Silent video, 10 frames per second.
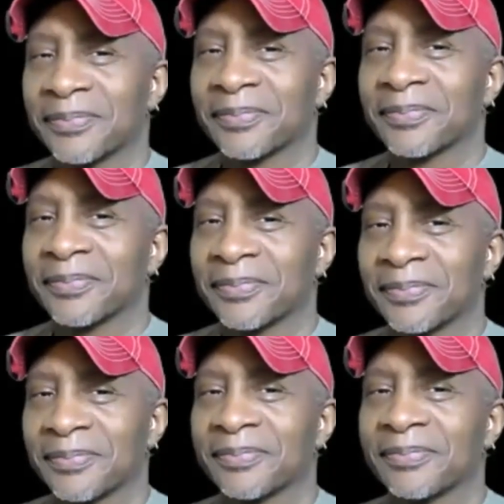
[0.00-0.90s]

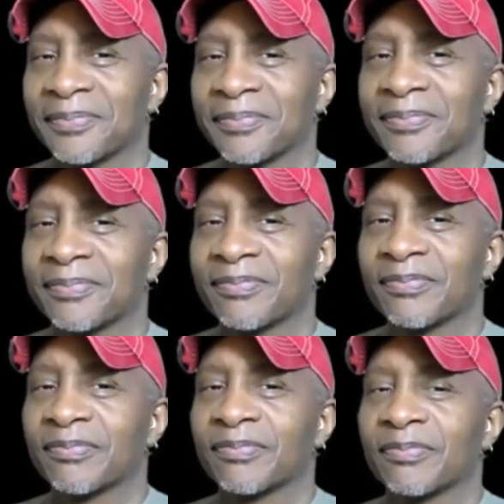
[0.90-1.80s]

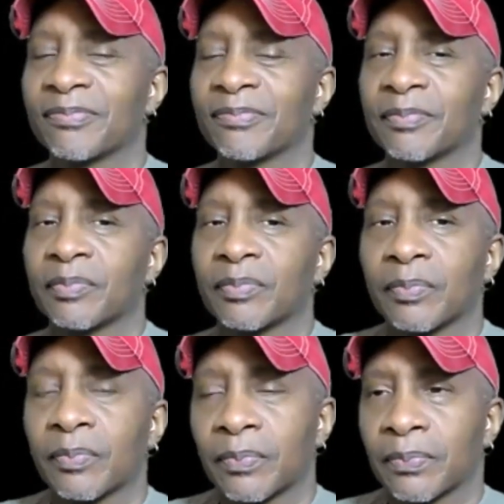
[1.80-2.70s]

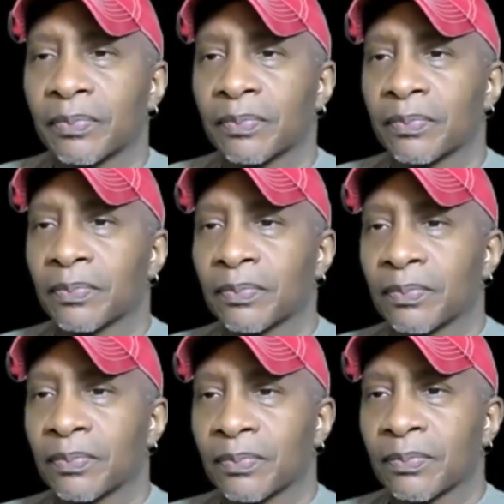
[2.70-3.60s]

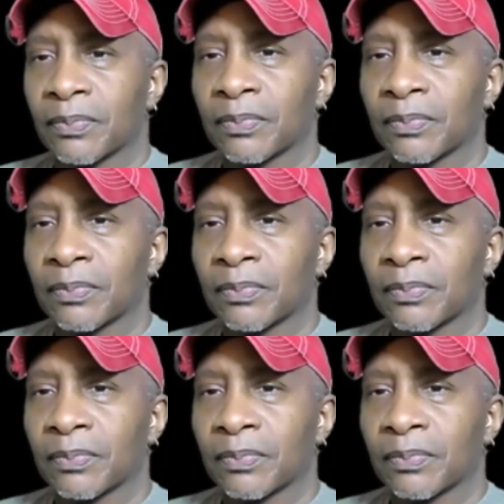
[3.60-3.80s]
(not speaking)